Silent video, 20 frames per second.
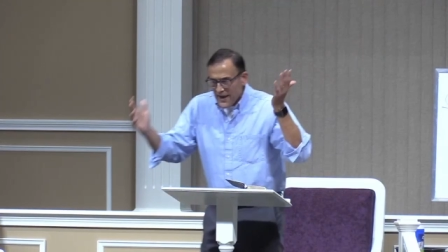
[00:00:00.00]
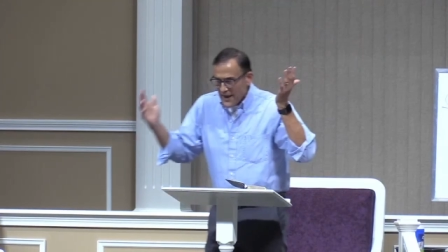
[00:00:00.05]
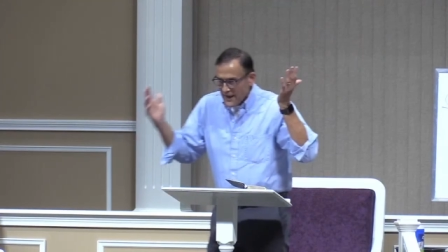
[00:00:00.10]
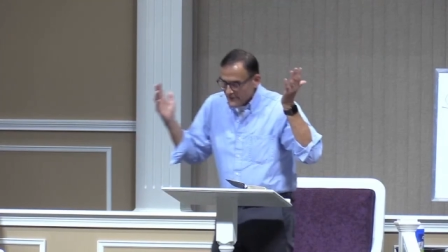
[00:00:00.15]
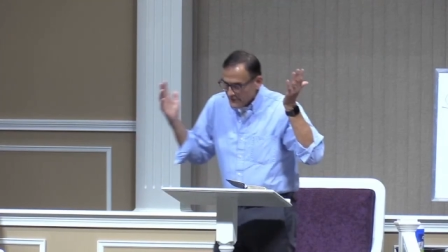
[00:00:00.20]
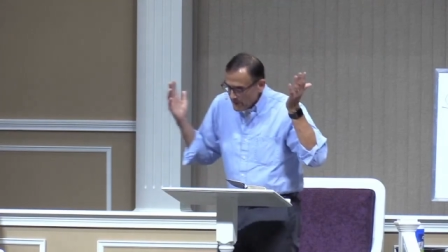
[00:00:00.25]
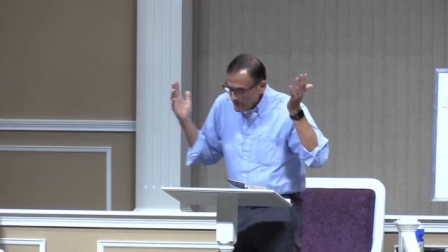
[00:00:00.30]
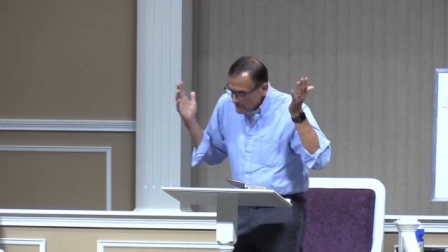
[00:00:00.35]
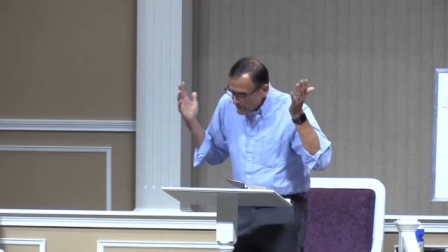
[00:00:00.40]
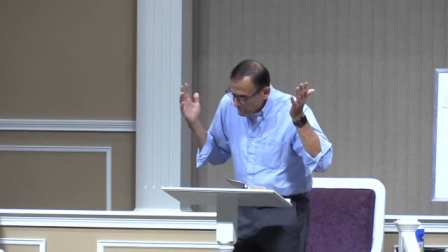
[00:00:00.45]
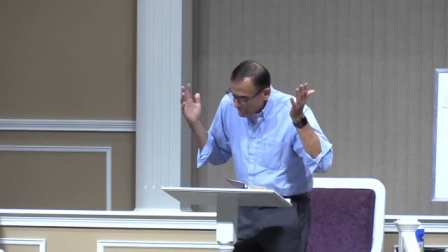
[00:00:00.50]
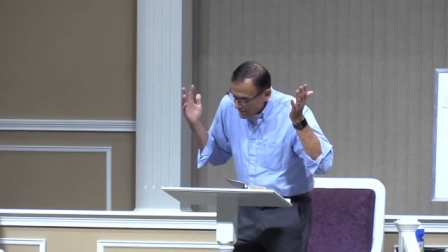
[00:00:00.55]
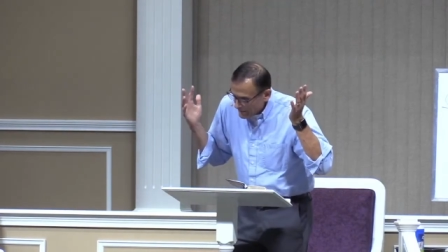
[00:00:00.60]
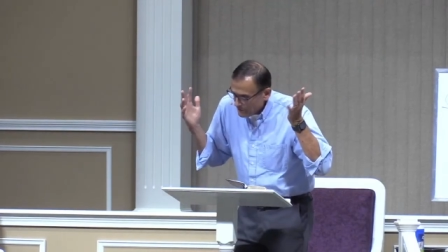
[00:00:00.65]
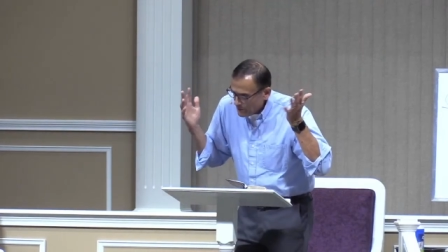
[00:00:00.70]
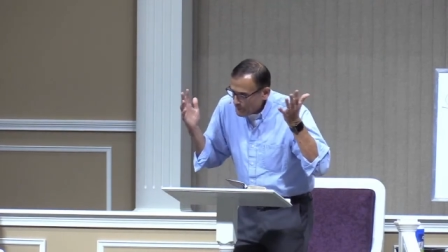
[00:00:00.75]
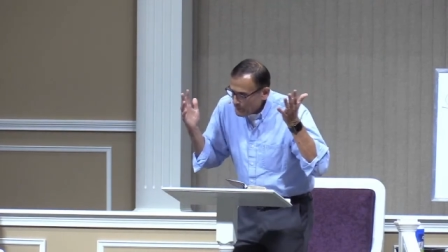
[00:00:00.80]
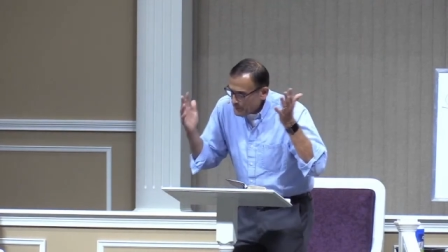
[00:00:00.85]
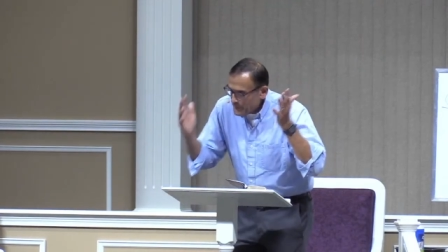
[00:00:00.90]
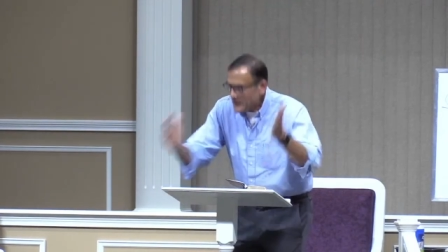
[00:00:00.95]
and to
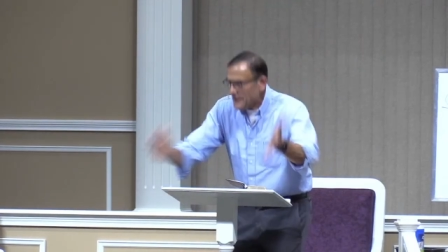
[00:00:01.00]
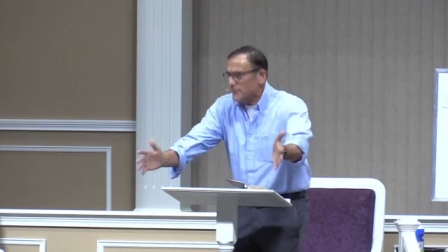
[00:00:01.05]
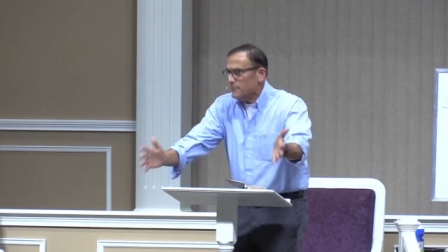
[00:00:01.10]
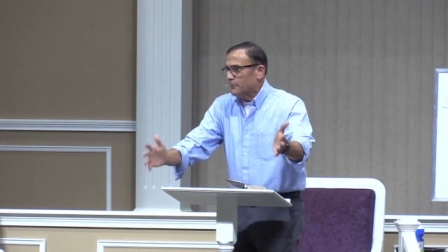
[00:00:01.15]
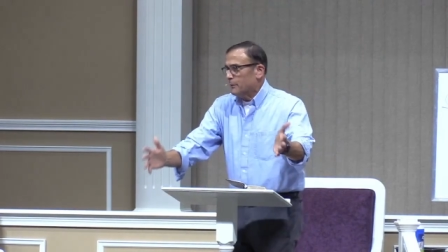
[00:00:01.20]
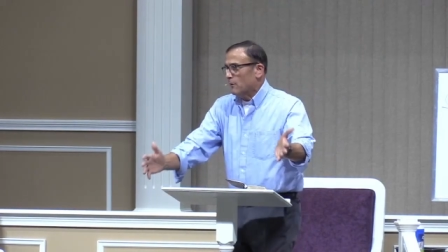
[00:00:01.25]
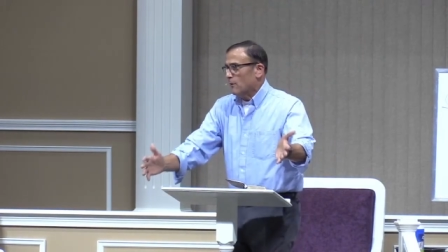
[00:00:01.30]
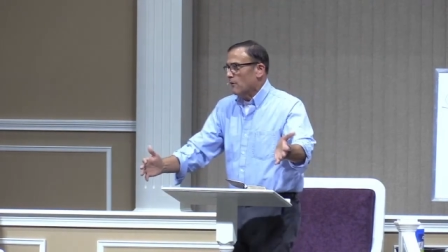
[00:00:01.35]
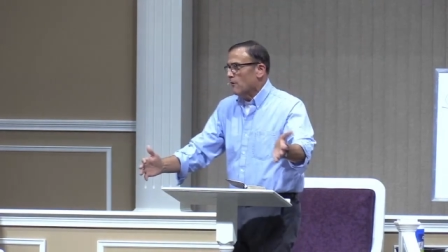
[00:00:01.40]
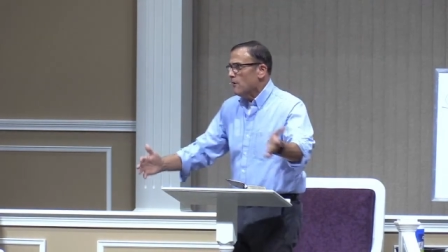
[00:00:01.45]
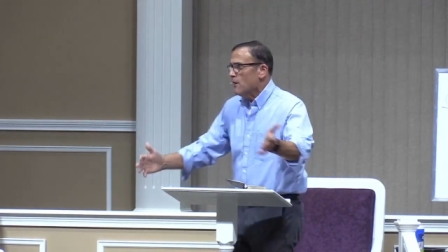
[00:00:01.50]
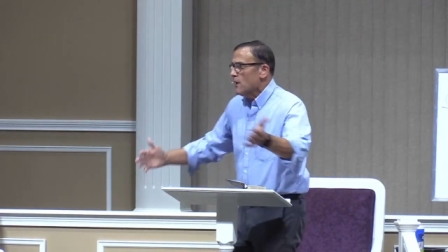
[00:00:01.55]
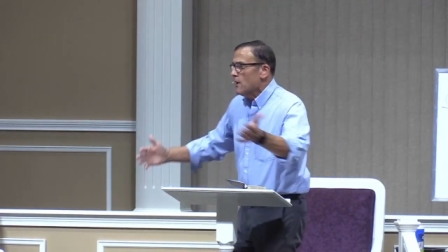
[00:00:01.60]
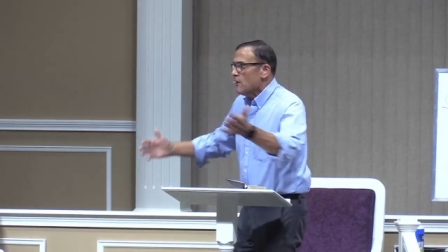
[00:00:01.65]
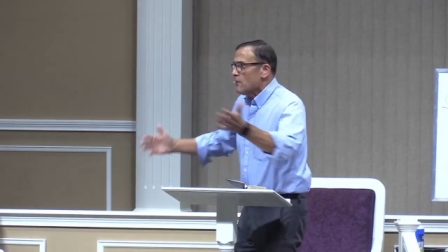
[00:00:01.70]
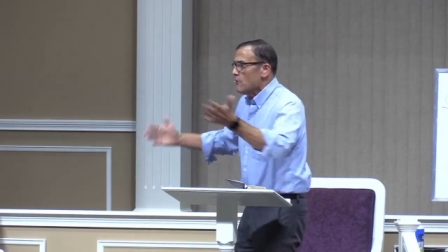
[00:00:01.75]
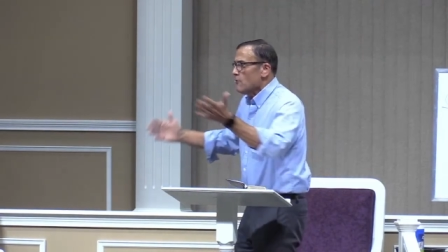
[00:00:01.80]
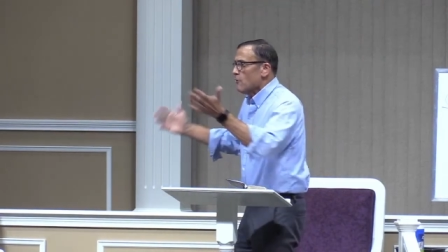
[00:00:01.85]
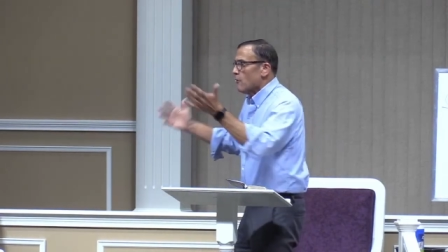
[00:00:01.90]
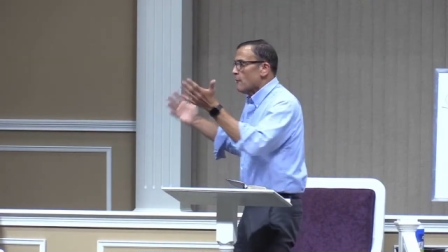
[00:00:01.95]
develop people
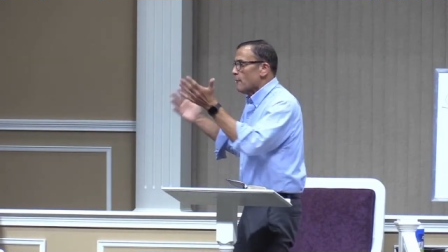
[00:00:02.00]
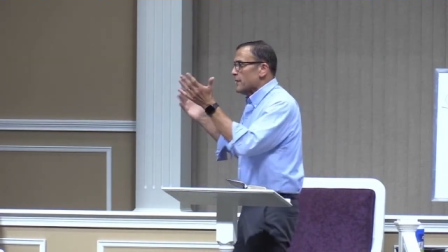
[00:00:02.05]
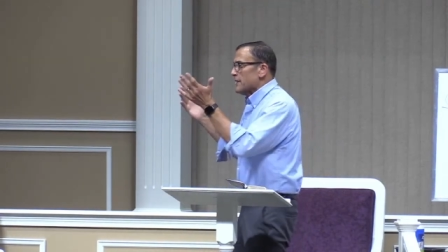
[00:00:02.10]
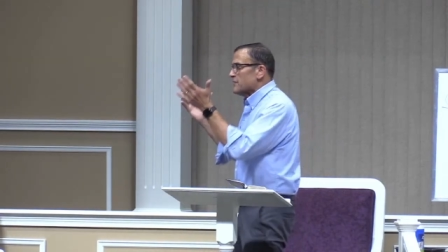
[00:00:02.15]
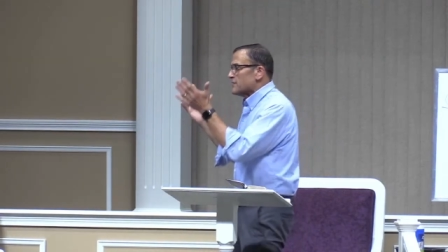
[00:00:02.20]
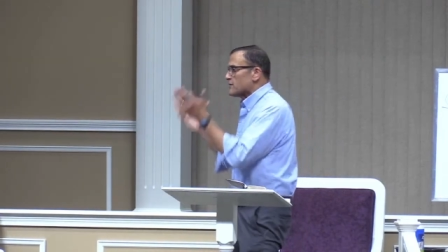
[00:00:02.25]
who will be